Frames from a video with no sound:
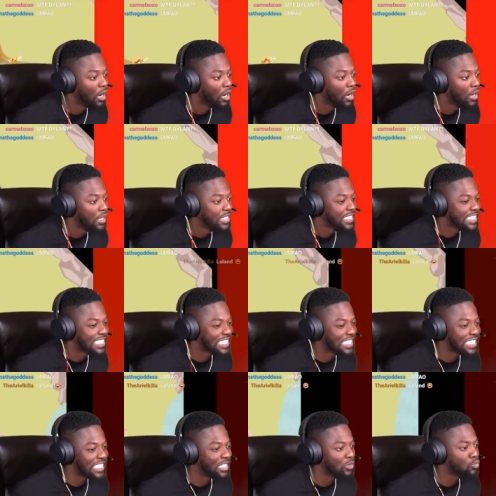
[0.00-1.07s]
Appreciate you clearing
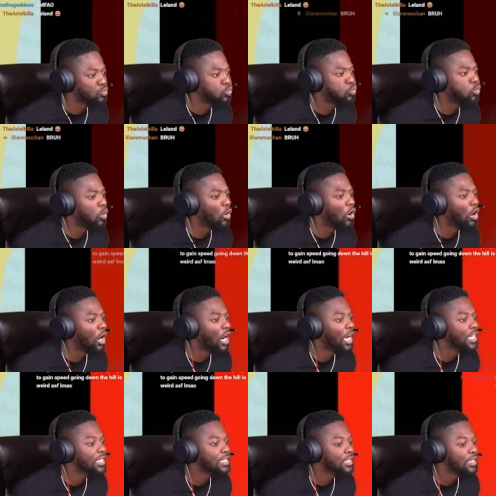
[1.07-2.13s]
the way. Lord.
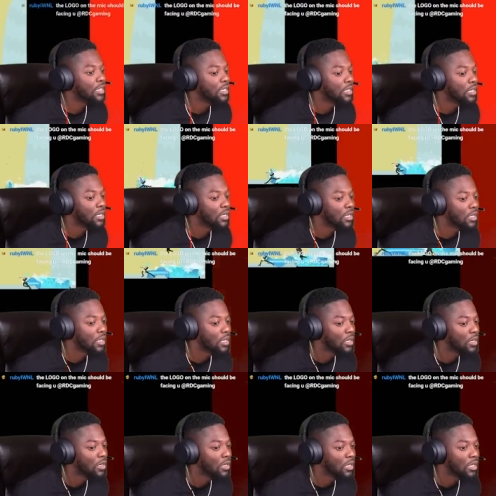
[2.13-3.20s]
It's Lil Deal.
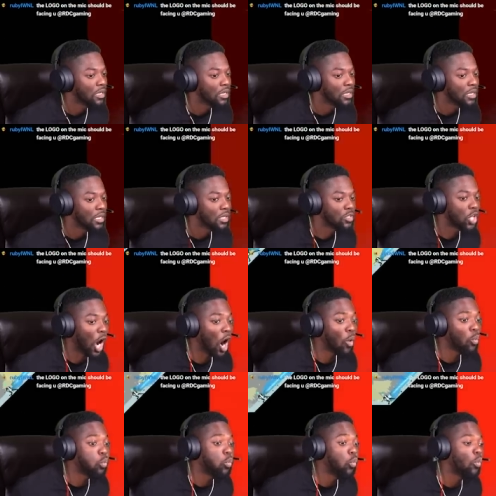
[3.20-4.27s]
Beat, dog, take
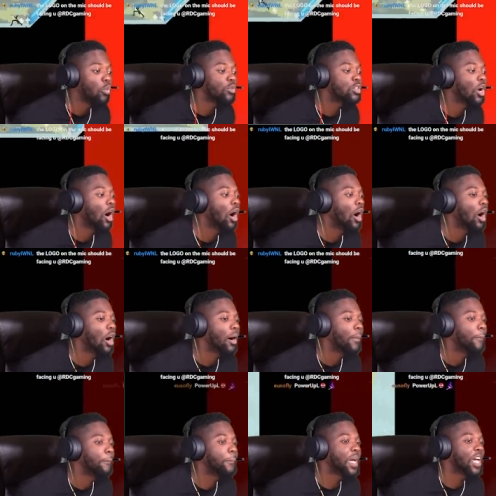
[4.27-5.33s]
that though.
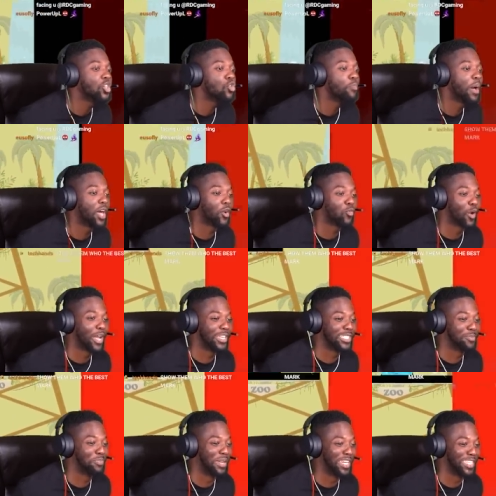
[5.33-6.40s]
Dog, man, you been
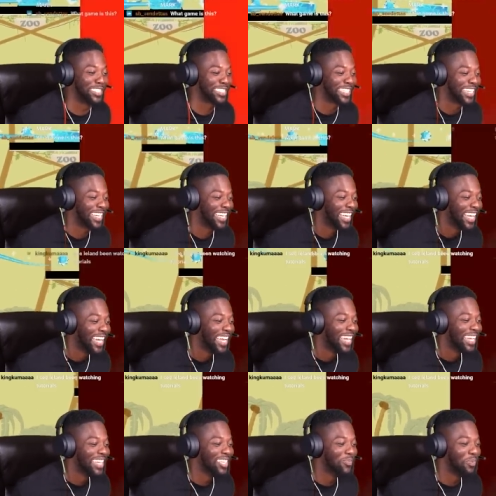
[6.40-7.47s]
raised,
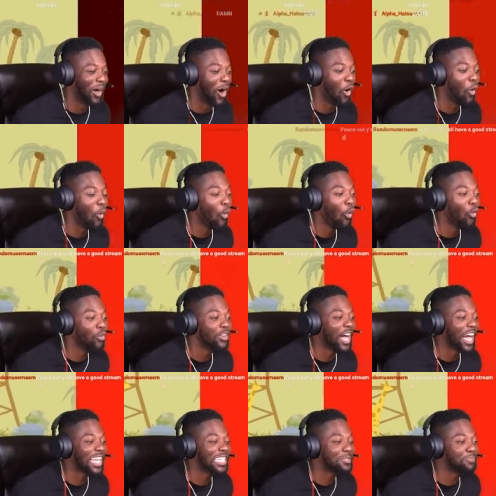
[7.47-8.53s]
bitch. You been, oh,
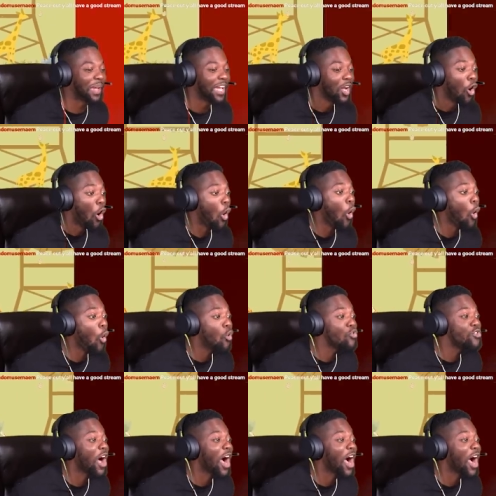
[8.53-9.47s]
nice, man. Oh,